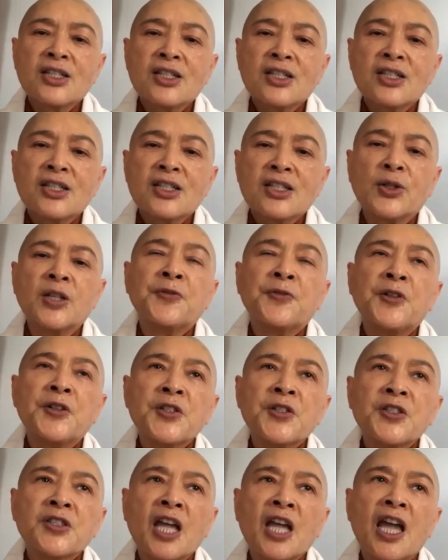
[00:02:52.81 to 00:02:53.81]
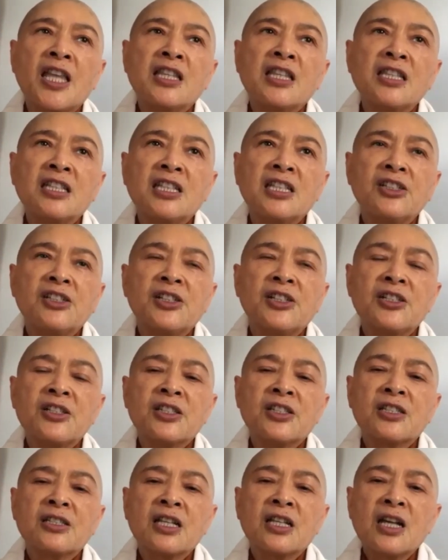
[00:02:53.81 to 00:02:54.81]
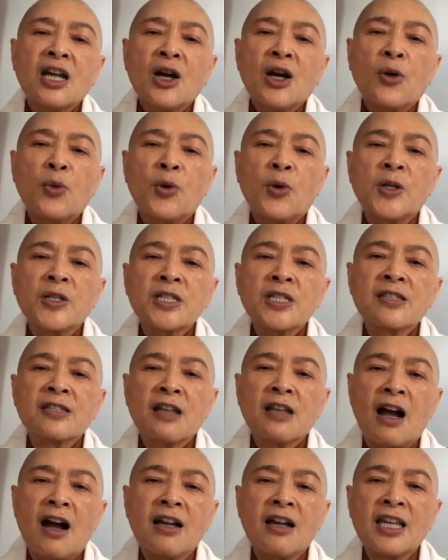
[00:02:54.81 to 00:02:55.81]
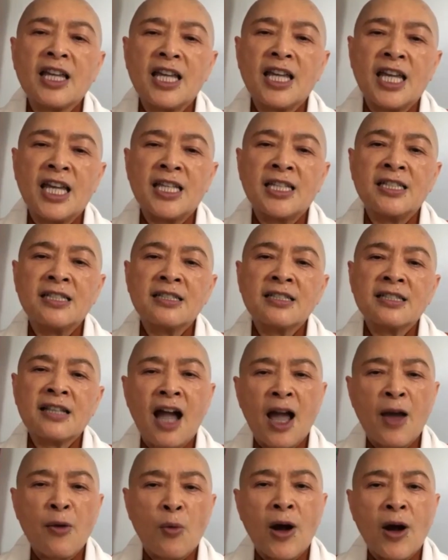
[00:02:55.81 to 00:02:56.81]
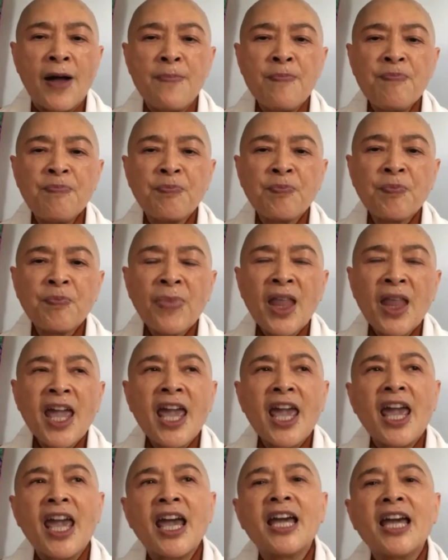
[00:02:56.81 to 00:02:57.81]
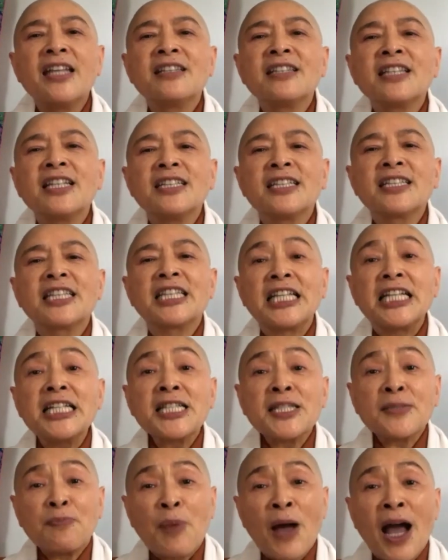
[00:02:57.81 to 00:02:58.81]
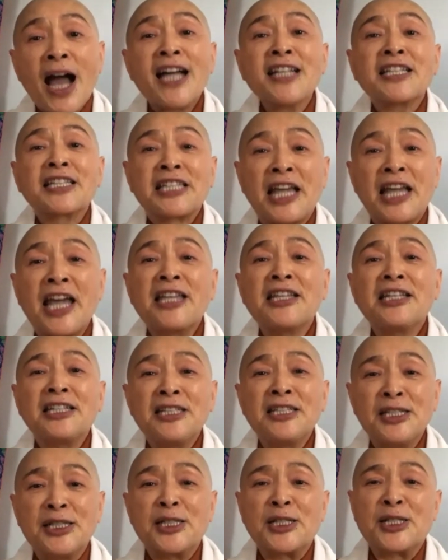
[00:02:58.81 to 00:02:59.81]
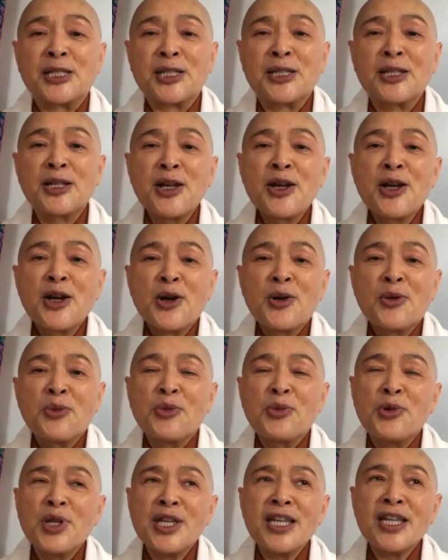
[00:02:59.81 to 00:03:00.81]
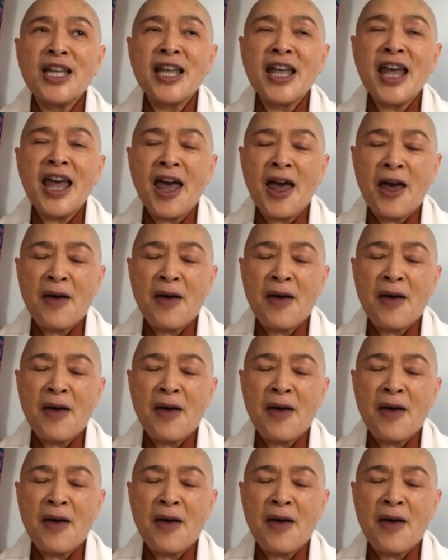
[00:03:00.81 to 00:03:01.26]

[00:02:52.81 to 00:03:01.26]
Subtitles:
So the first 10 years was done in Taiwan, and these past 10 years we have